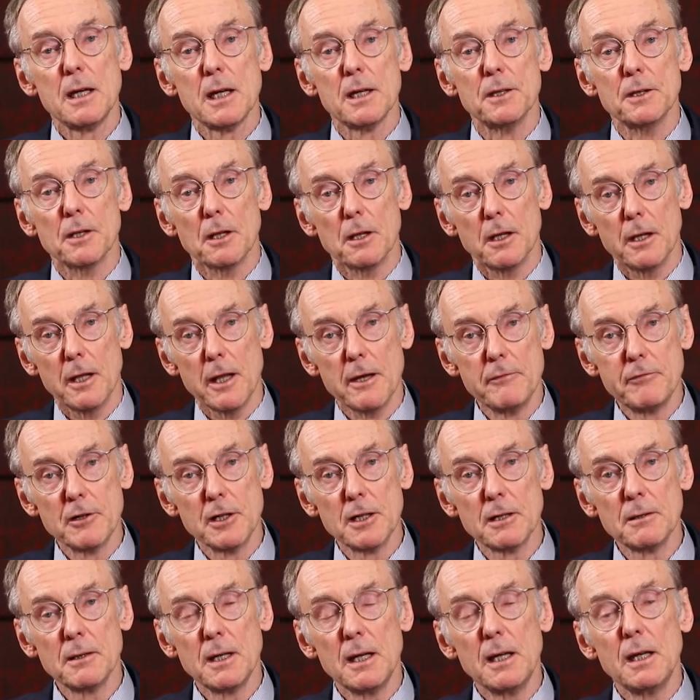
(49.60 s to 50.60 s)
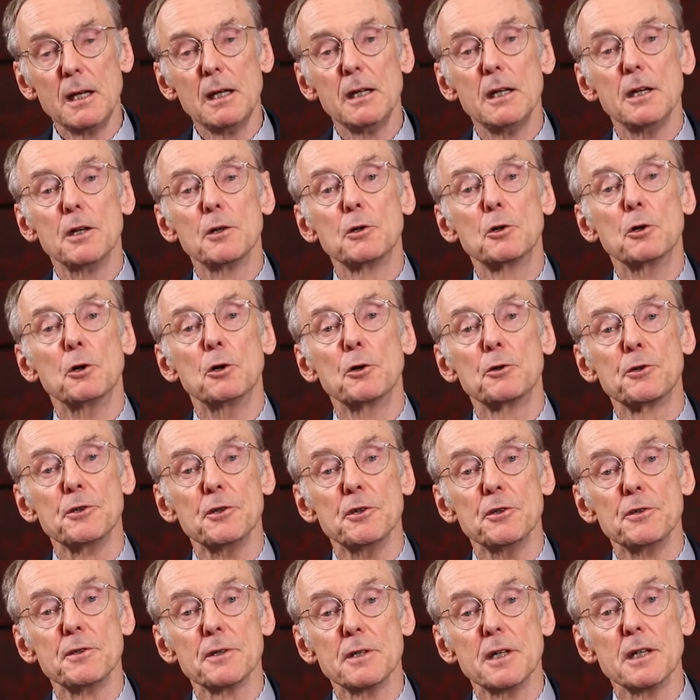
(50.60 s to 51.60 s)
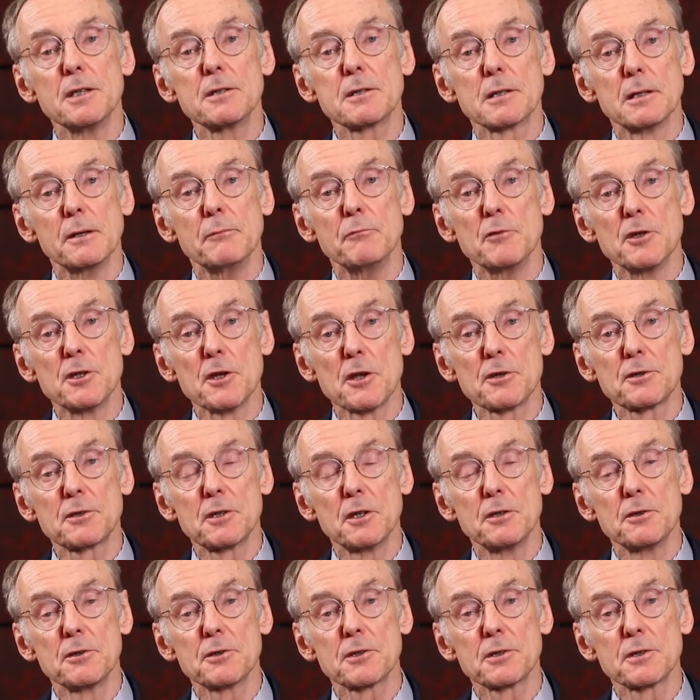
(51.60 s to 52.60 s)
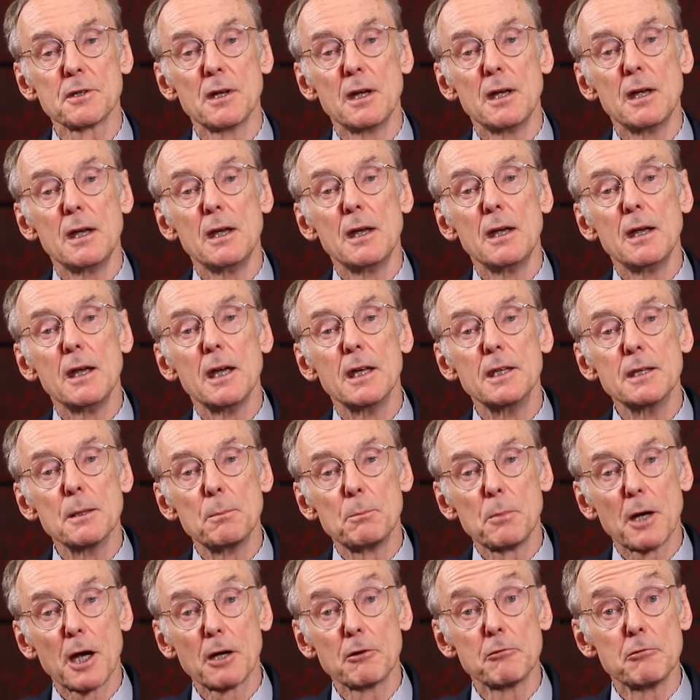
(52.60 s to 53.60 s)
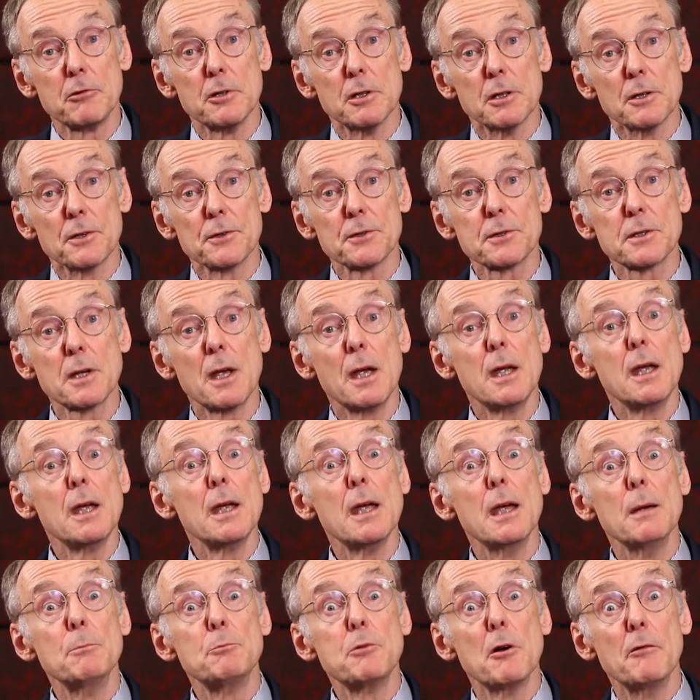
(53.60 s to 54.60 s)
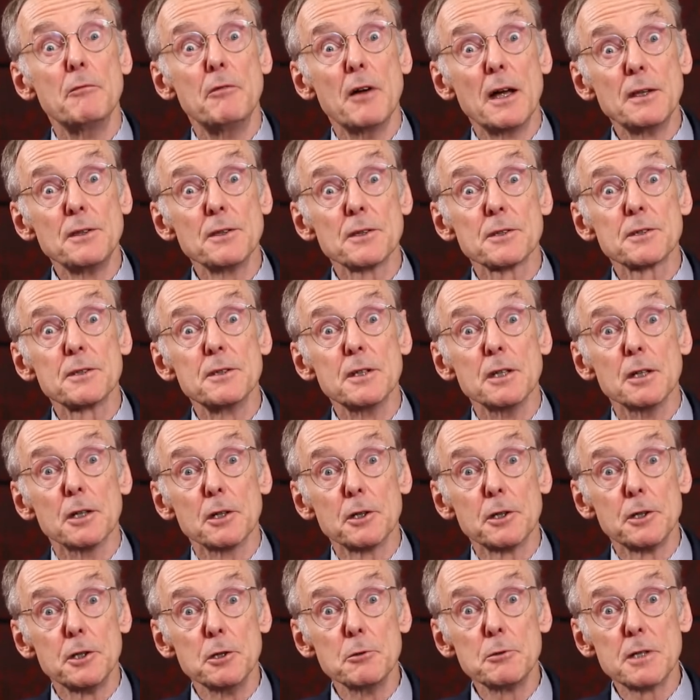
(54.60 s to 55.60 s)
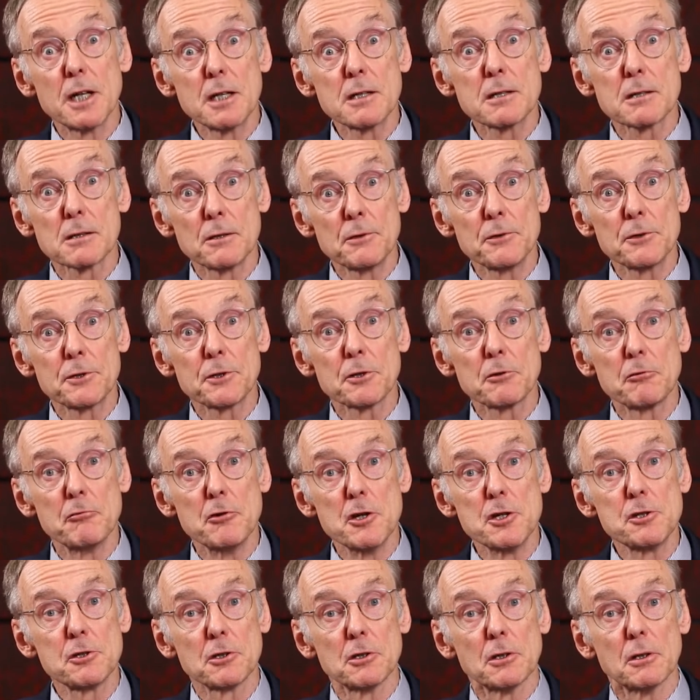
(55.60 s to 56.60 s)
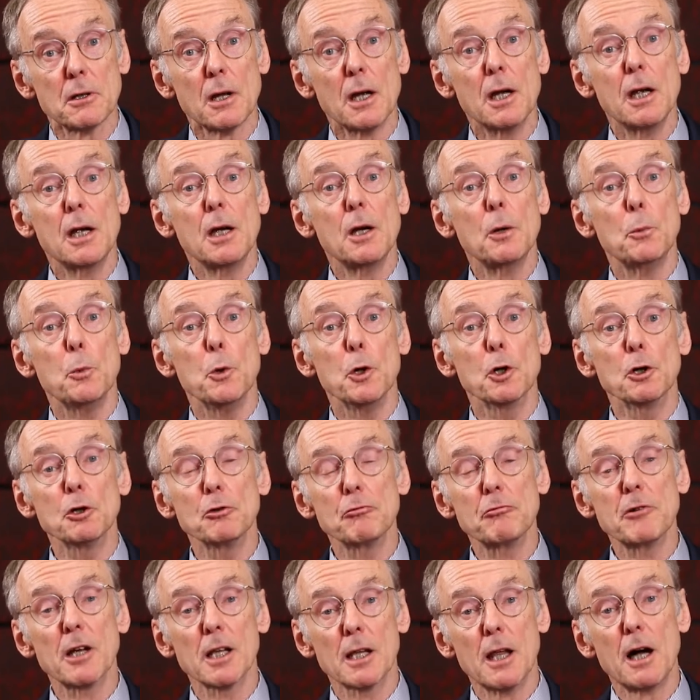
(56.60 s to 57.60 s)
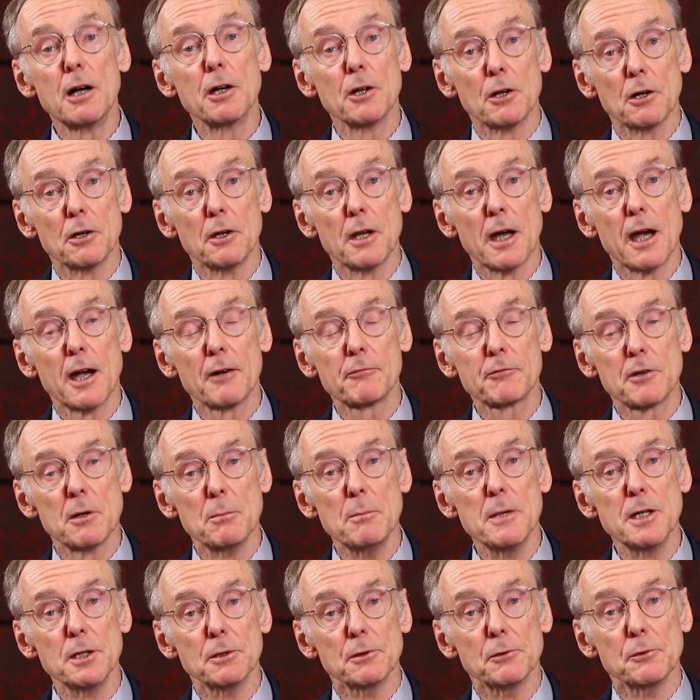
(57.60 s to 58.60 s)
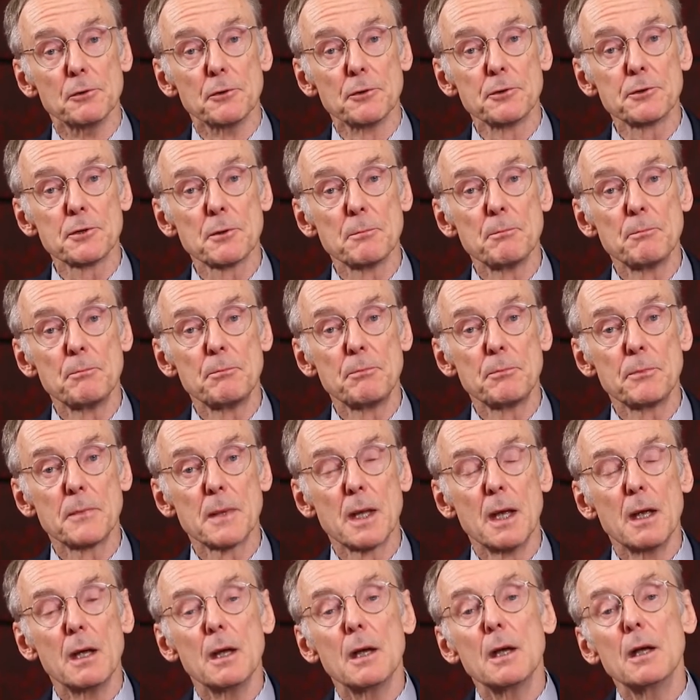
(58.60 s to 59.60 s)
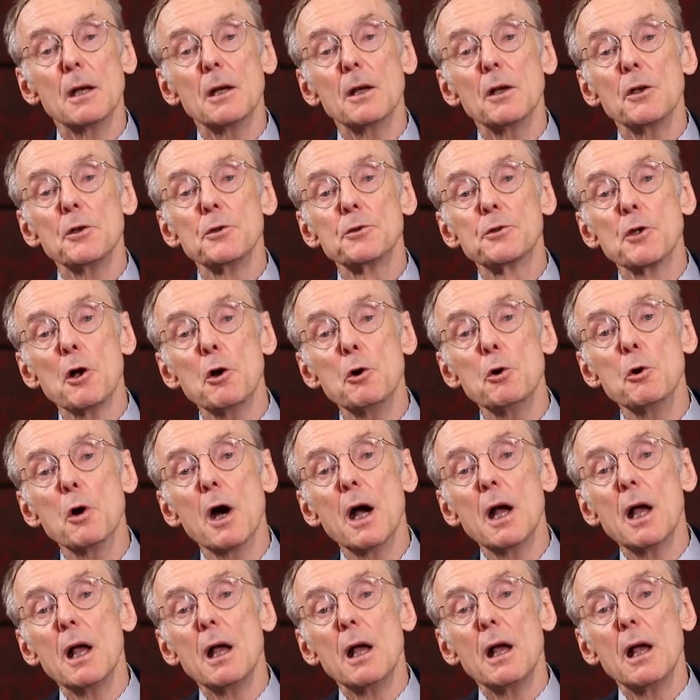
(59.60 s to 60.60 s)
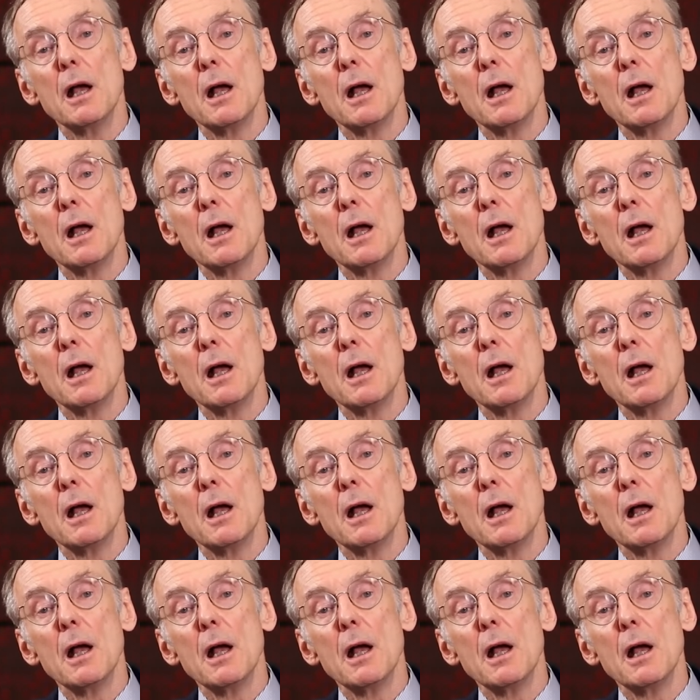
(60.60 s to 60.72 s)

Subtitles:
In the liver, it causes insulin resistance. In the pancreas, it prevents the acute insulin secretion we all rely on after meals. So